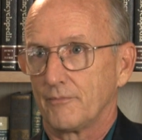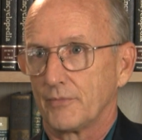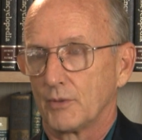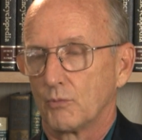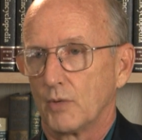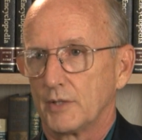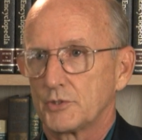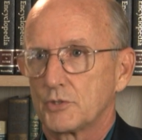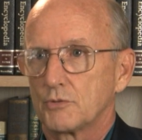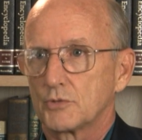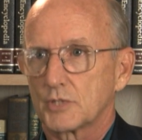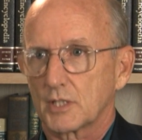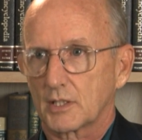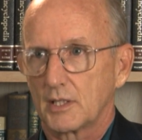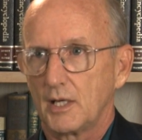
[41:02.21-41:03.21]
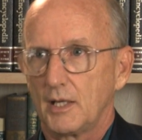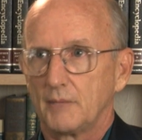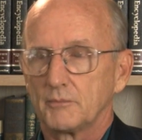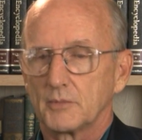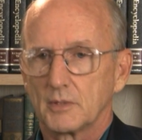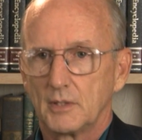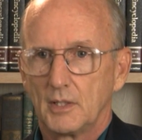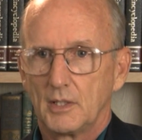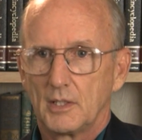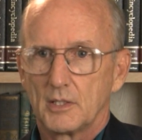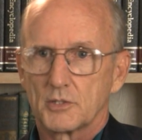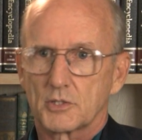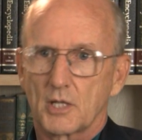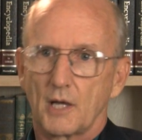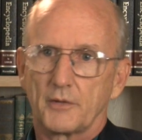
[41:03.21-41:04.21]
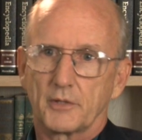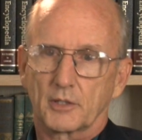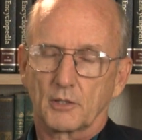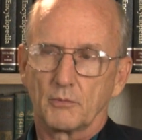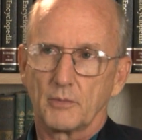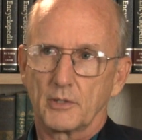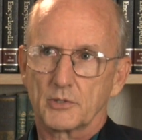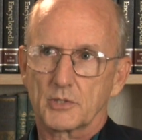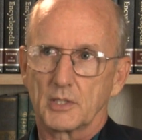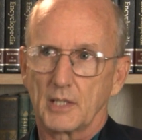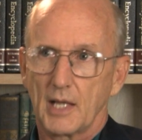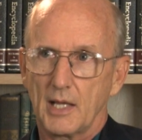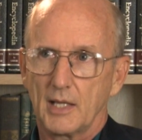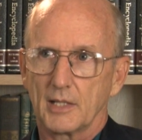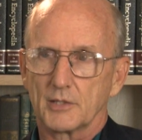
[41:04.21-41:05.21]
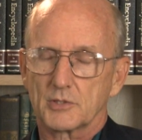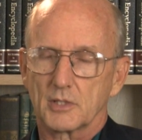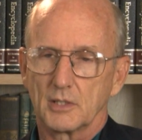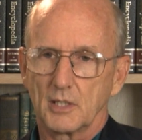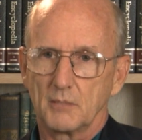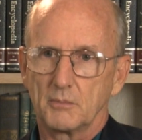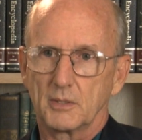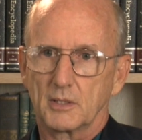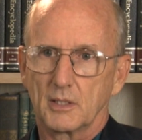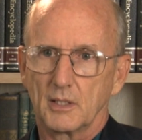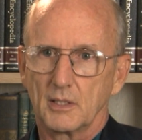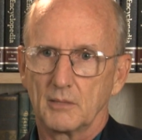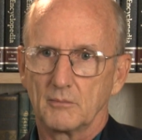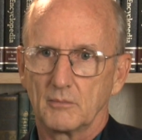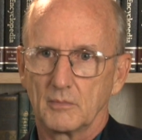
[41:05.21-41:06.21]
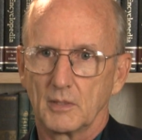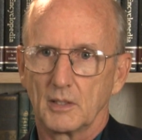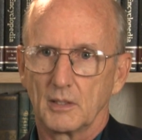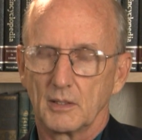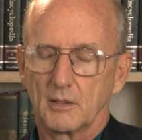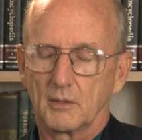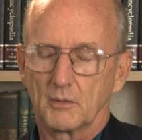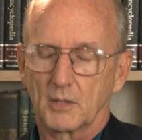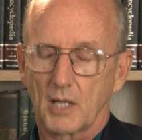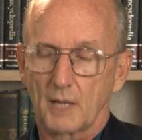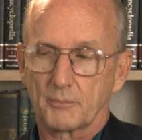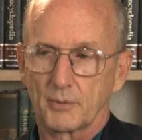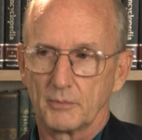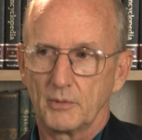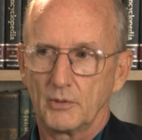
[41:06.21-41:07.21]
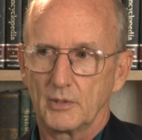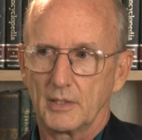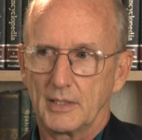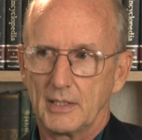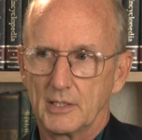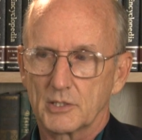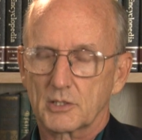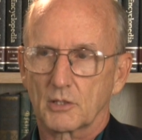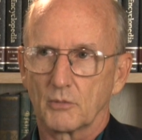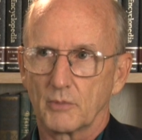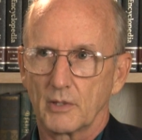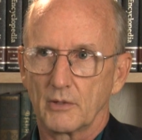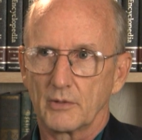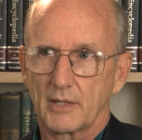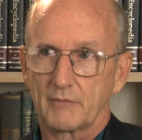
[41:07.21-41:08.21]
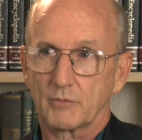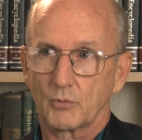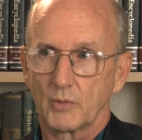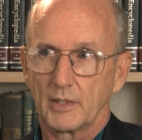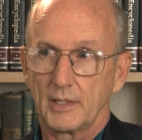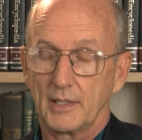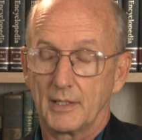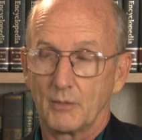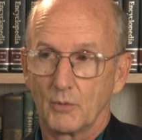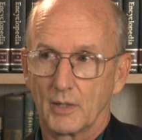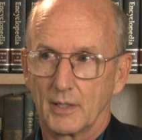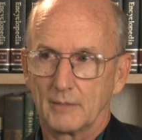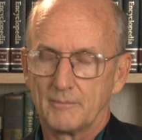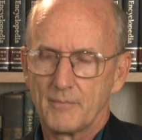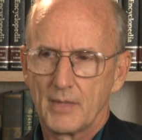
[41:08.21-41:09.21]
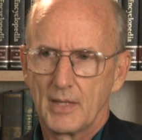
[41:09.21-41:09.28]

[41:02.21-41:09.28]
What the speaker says: The ones who succumbed saw their careers enhanced, and they got promoted. His career never went anywhere.